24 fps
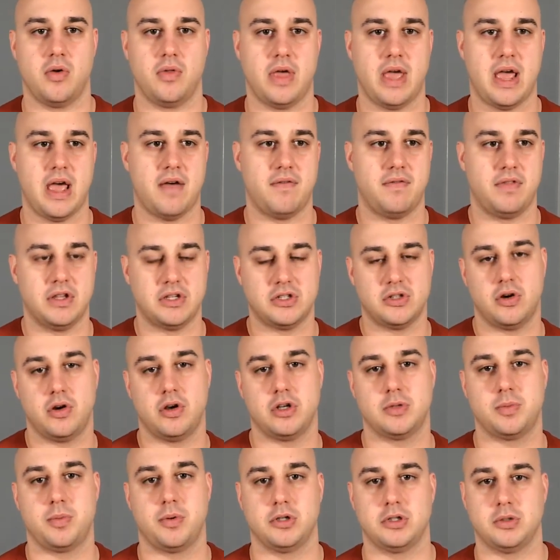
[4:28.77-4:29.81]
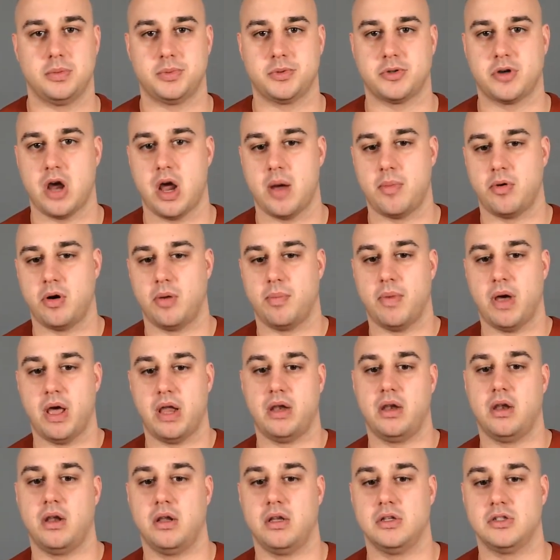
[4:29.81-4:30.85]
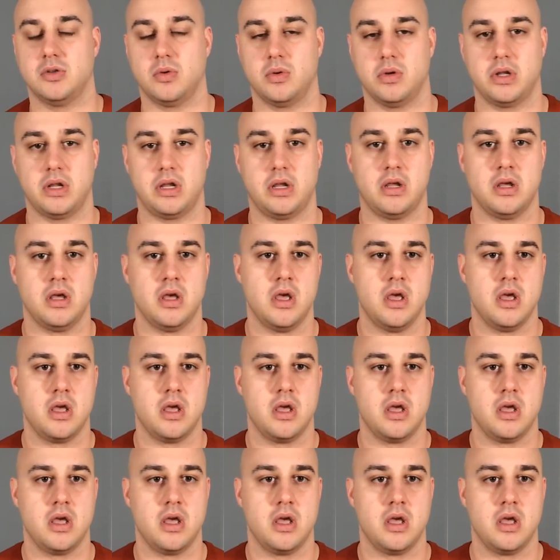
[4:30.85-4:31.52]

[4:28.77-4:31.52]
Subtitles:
they have this earnings per subscriber and mine is only,